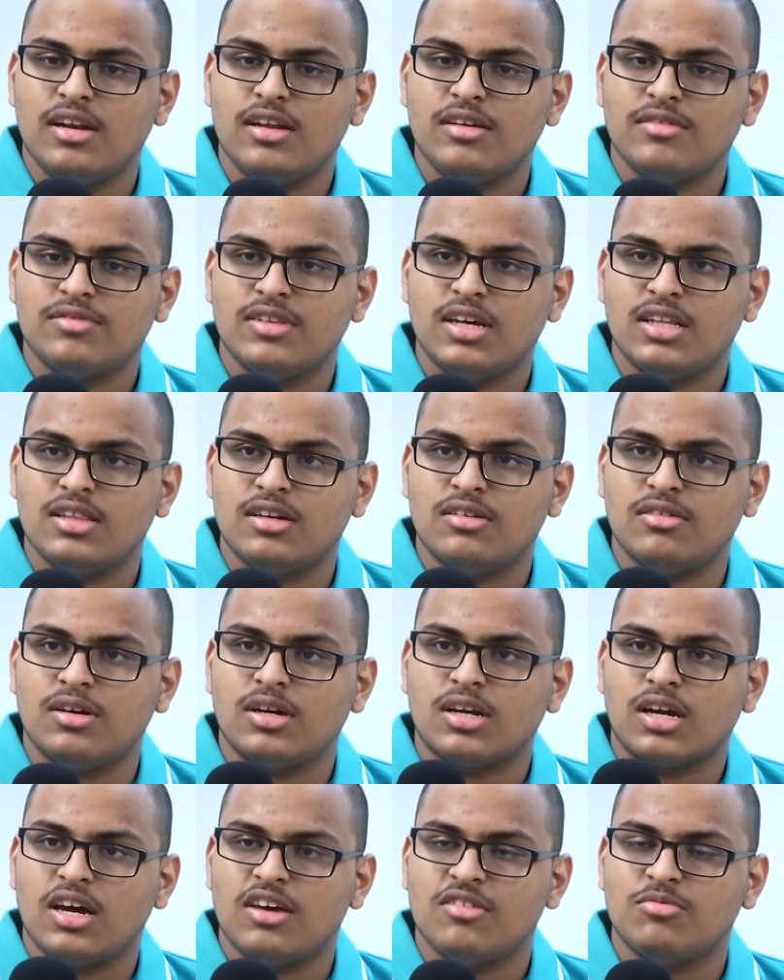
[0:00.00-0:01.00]
relieved that the
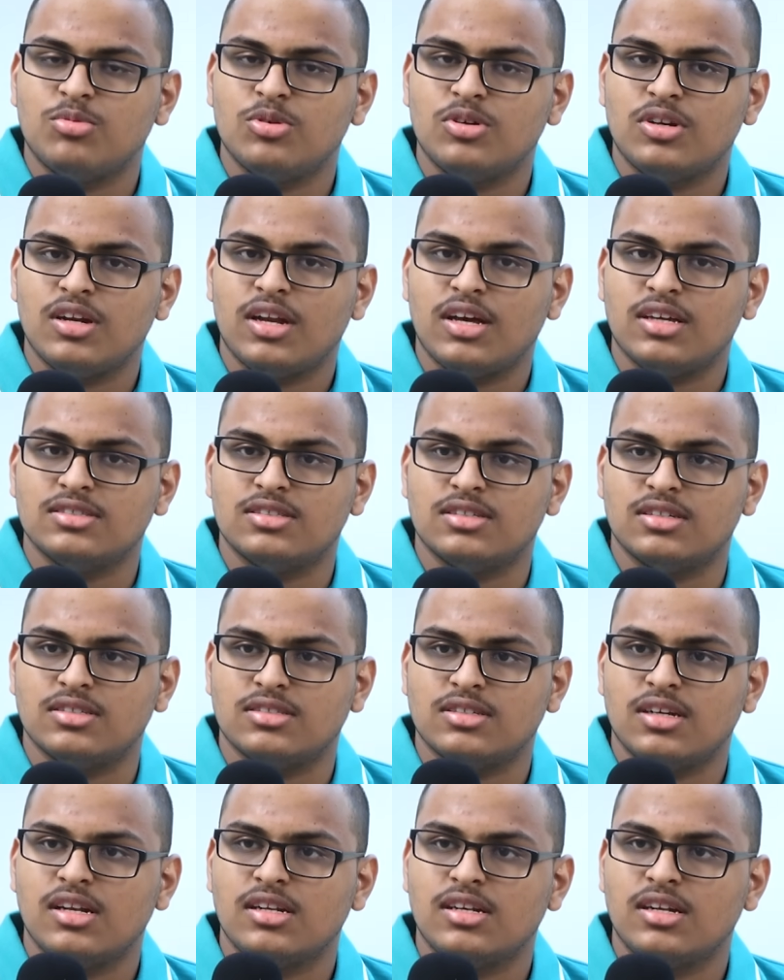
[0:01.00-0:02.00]
work I've put in has
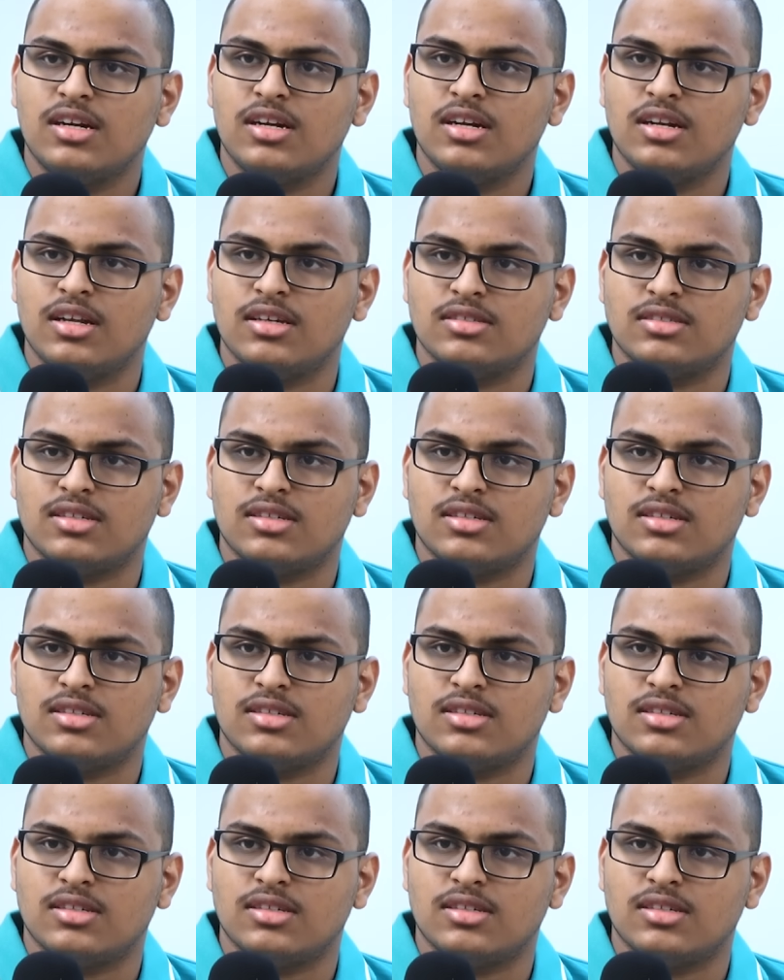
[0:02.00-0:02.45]
resulted in a